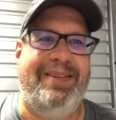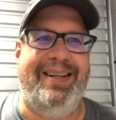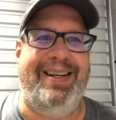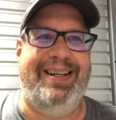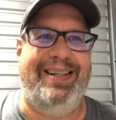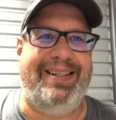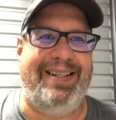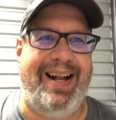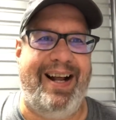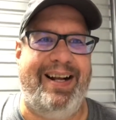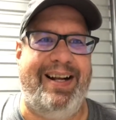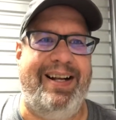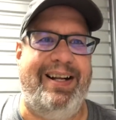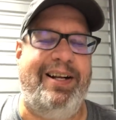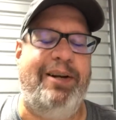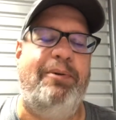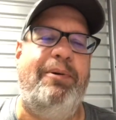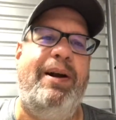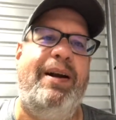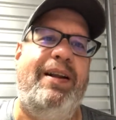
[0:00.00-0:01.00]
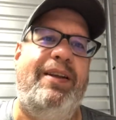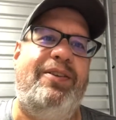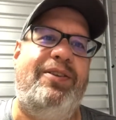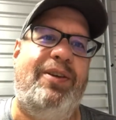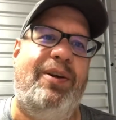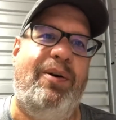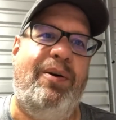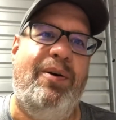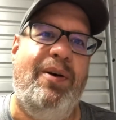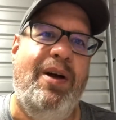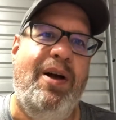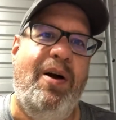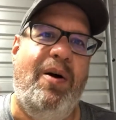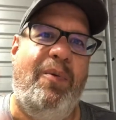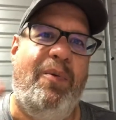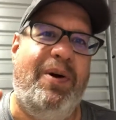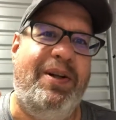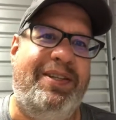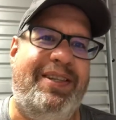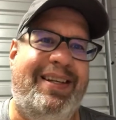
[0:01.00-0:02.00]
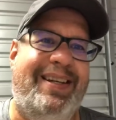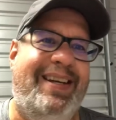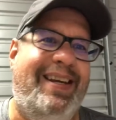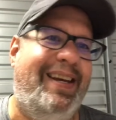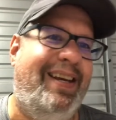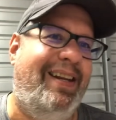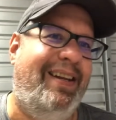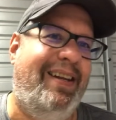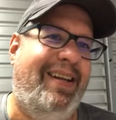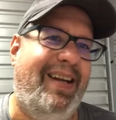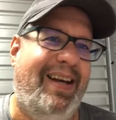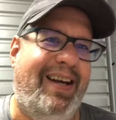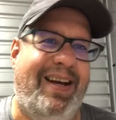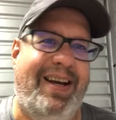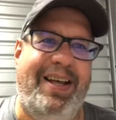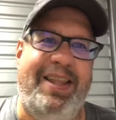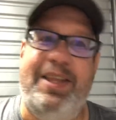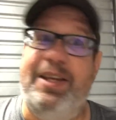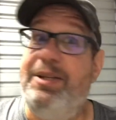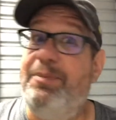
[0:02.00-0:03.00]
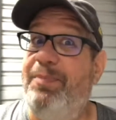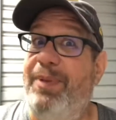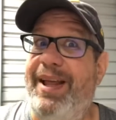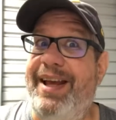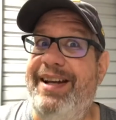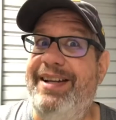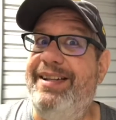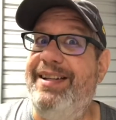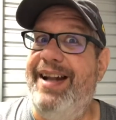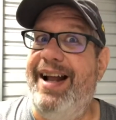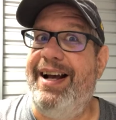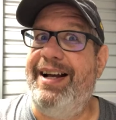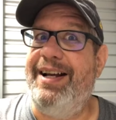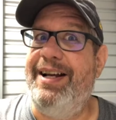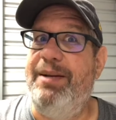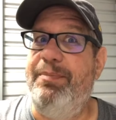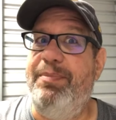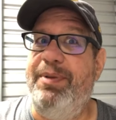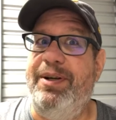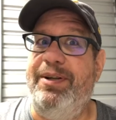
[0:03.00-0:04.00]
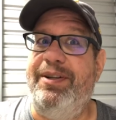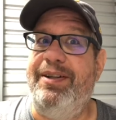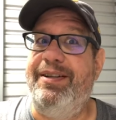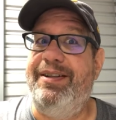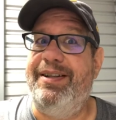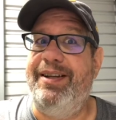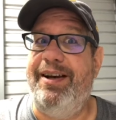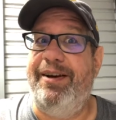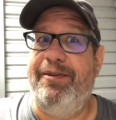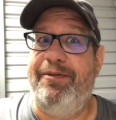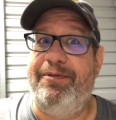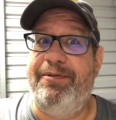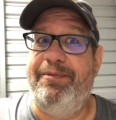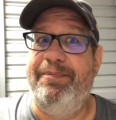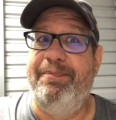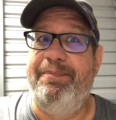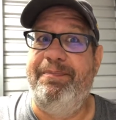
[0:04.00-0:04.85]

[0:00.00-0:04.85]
It's not going to get ready. So once again, this plane's not going to build itself.